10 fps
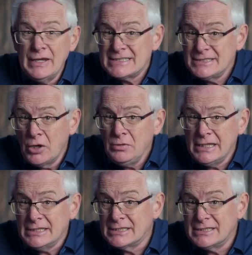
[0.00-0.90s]
and there's no
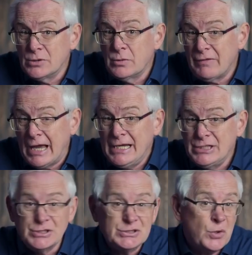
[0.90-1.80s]
need to deal with
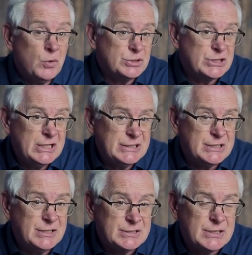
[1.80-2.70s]
agents or
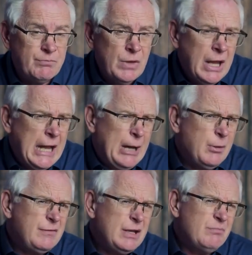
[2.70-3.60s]
solicitors.
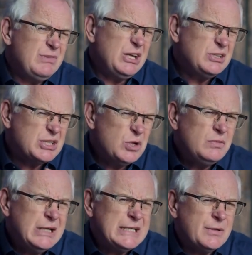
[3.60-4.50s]
However, you
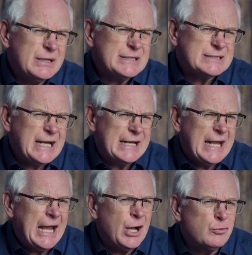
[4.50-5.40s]
do need to
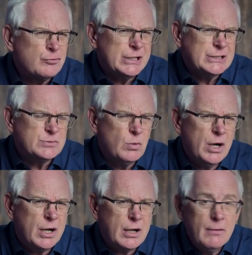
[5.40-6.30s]
understand how REITs
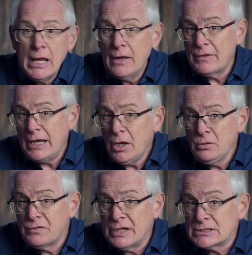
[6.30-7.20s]
work. They
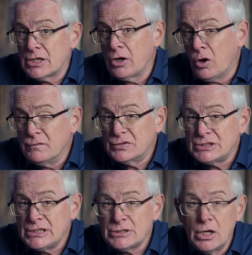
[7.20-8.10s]
own things like
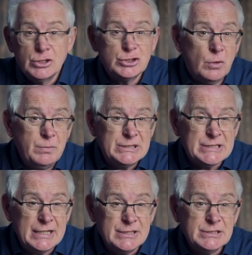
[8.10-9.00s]
offices, shopping
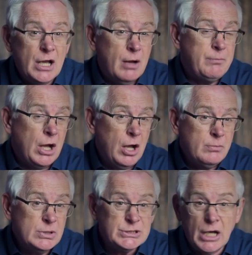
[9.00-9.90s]
centres,
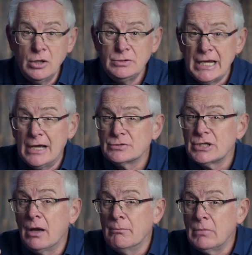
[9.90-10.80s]
apartments,
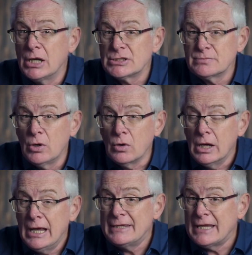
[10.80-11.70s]
hotels, and much
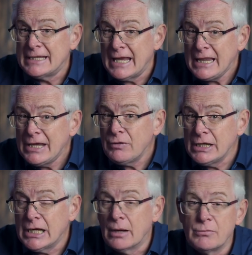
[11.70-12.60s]
more, and they get their
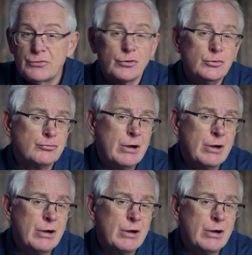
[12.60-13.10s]
income through